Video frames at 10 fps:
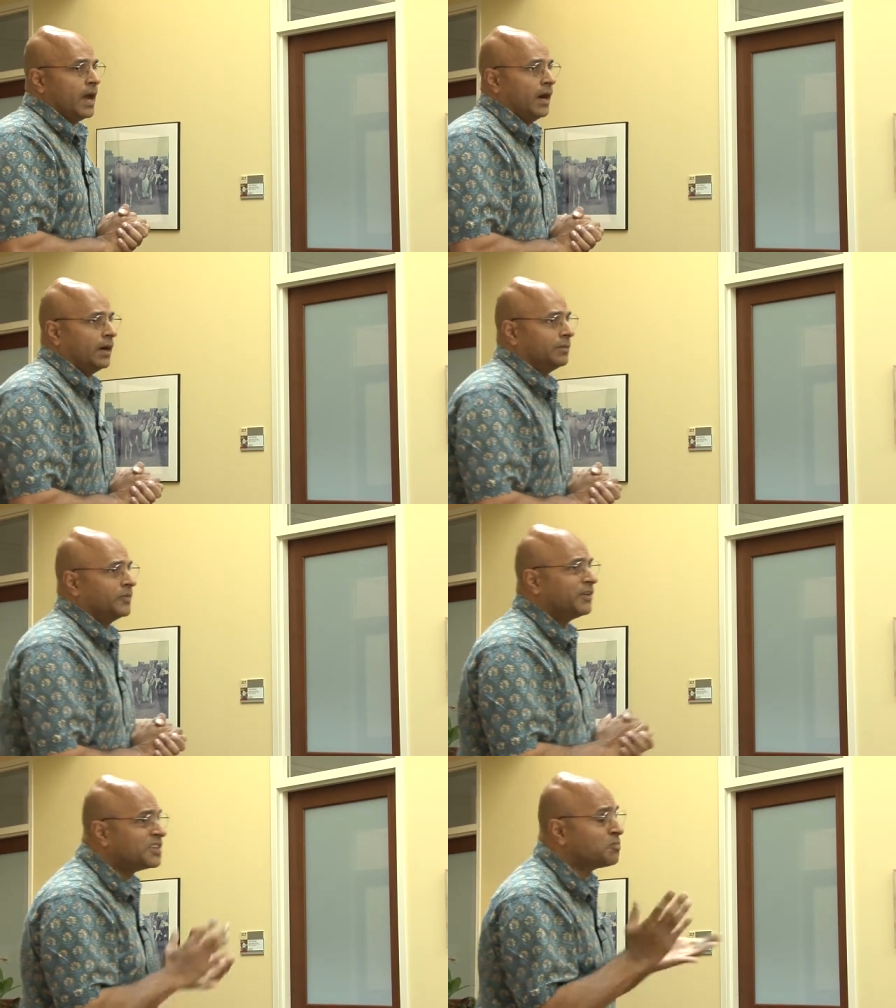Uh,
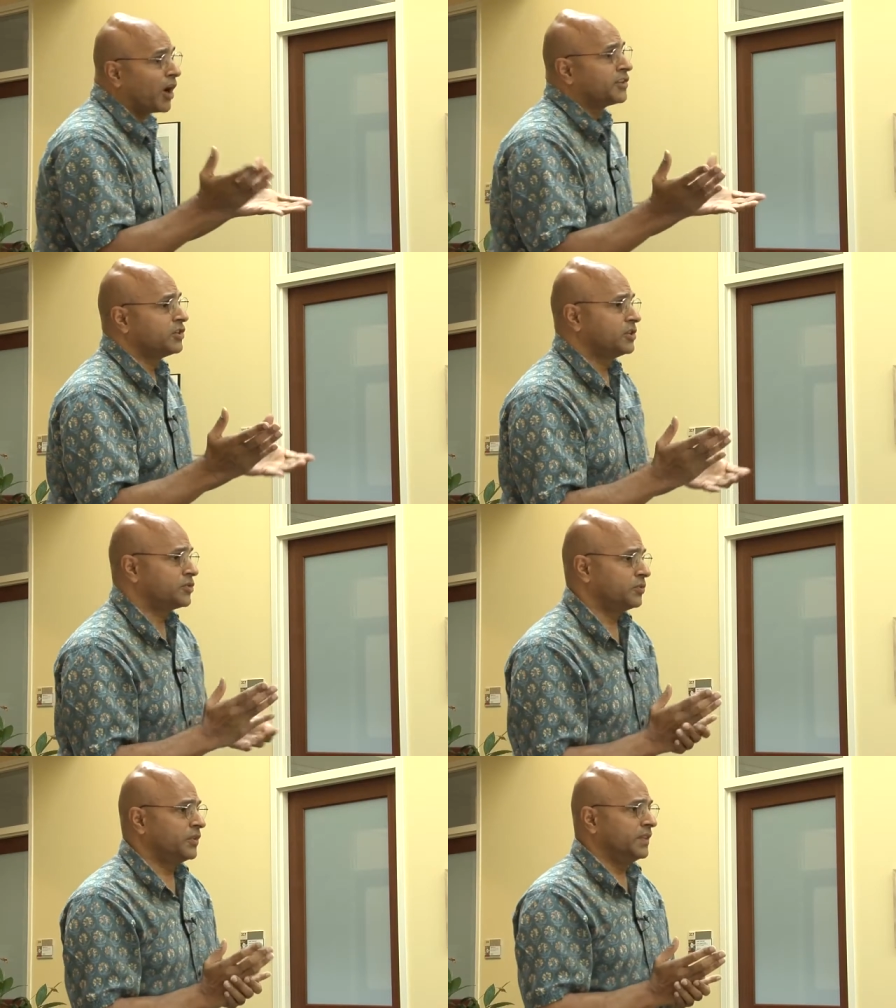there is partial
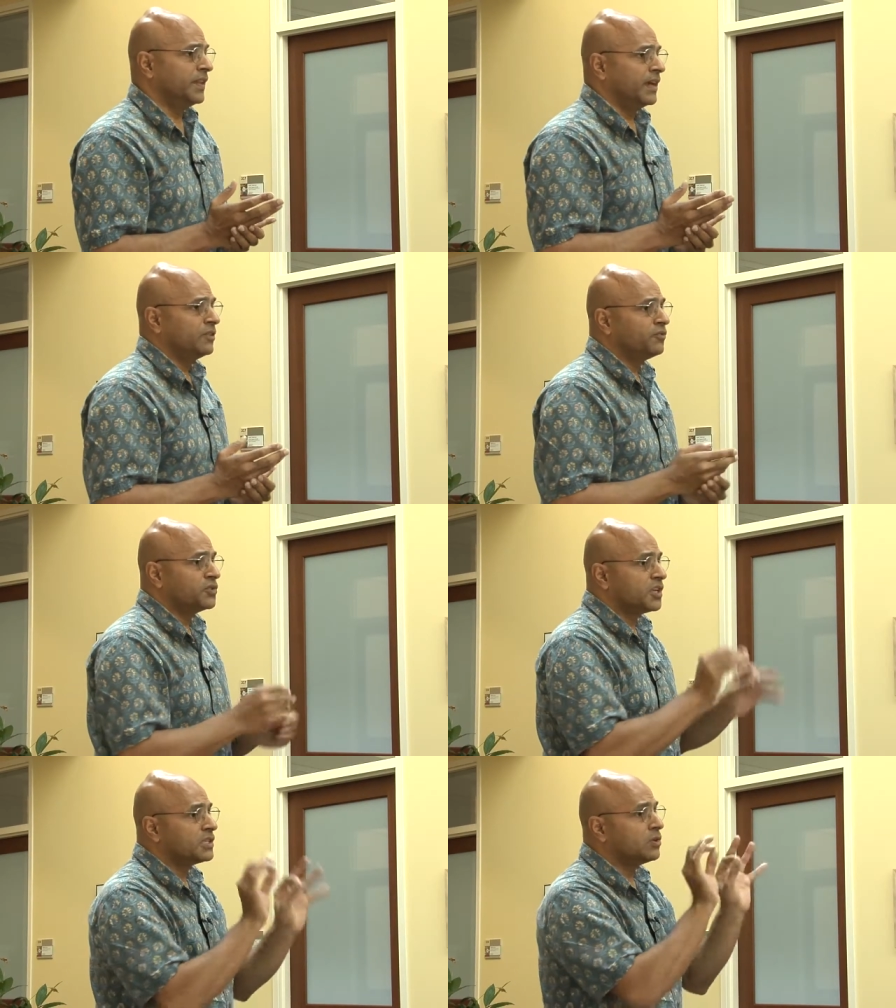truth in that if you
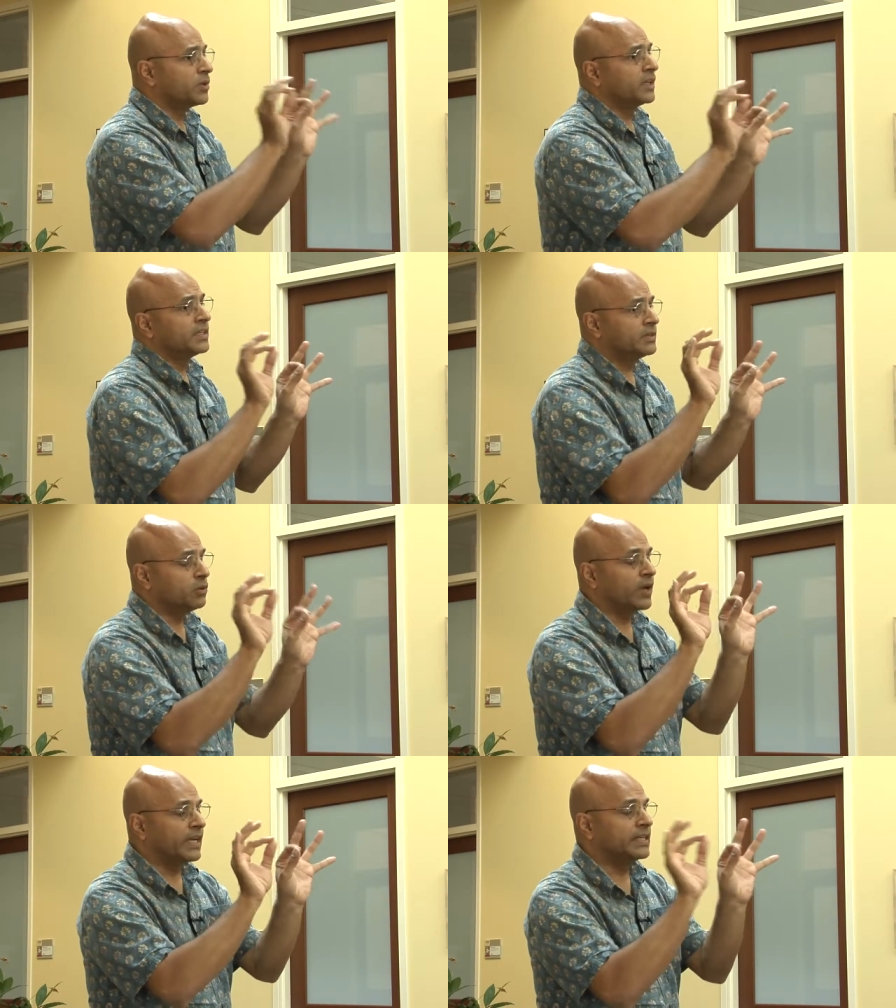just look at,
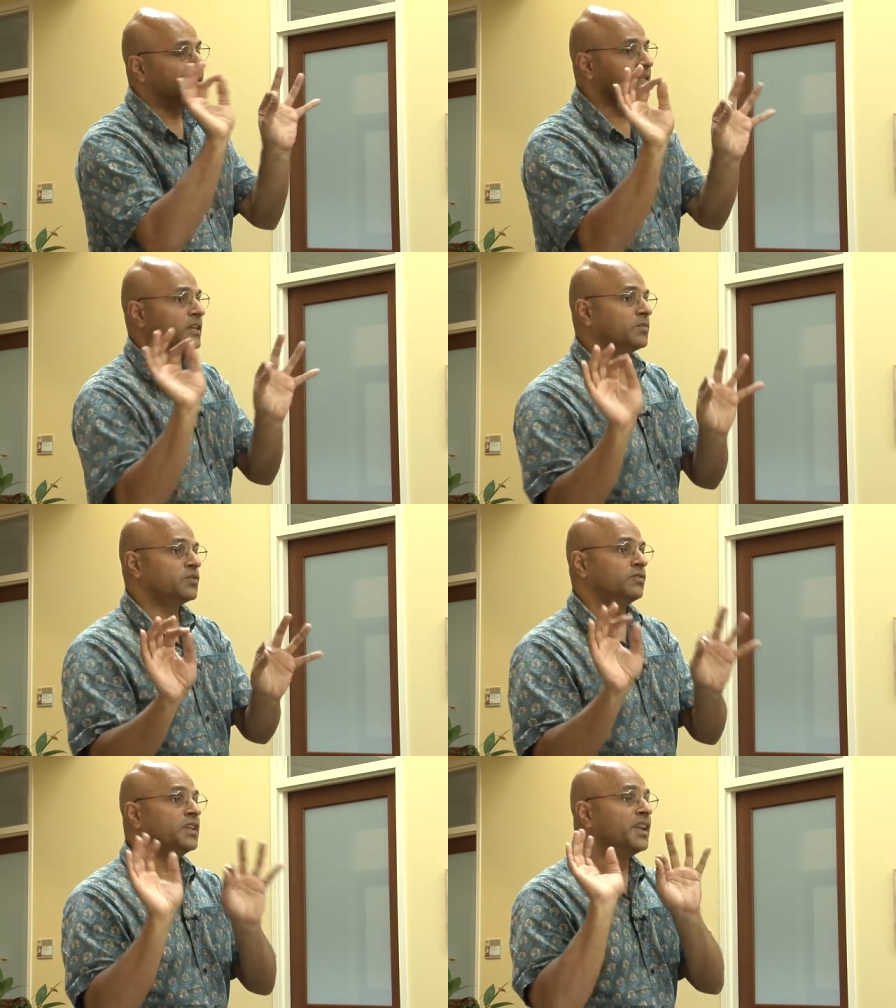look at it in terms
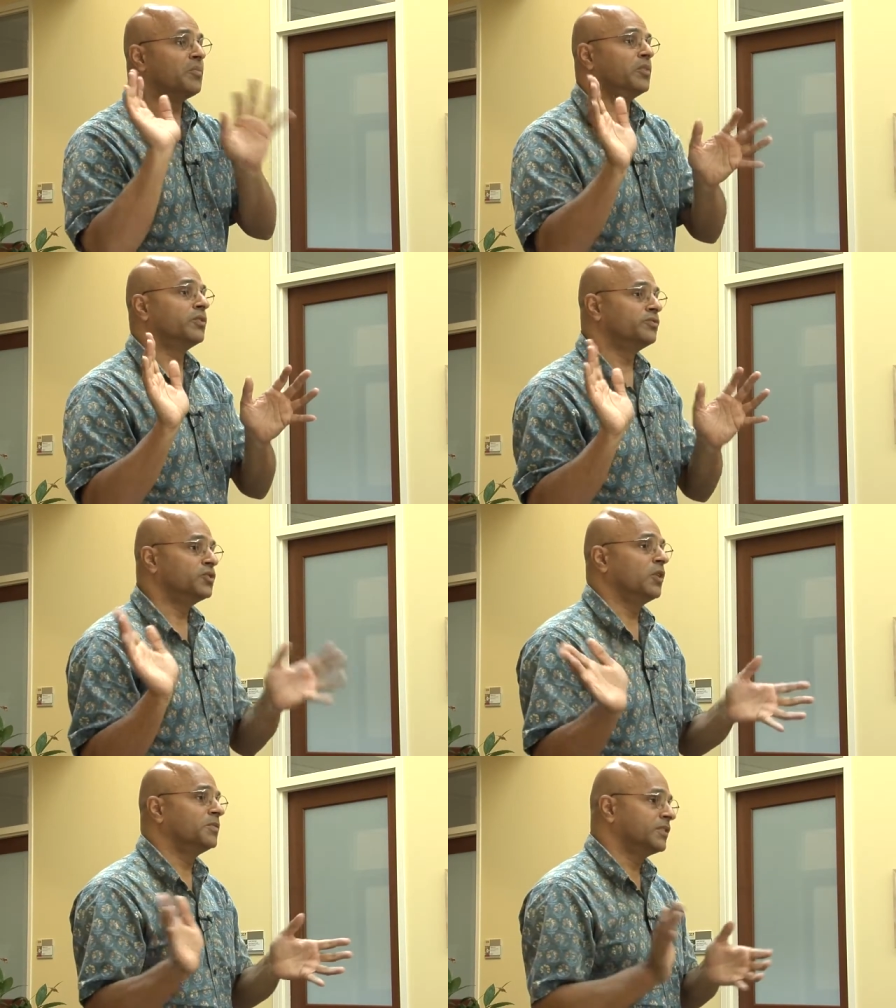of the number of
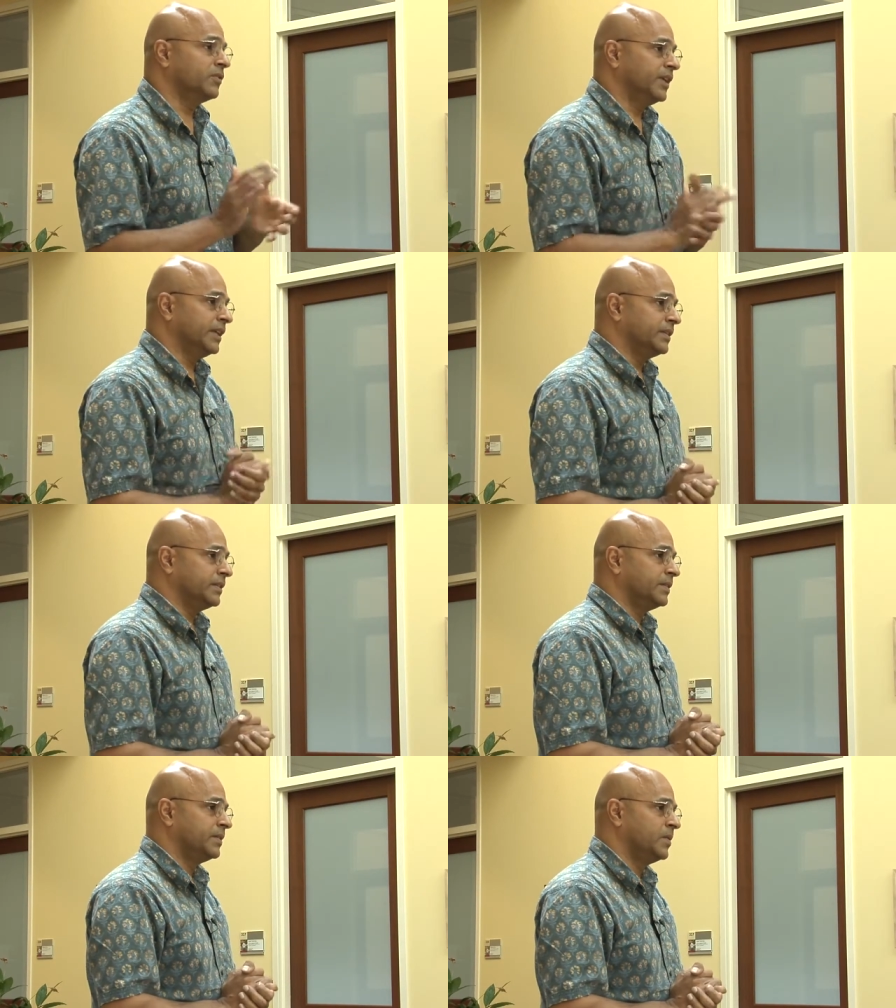jobs created.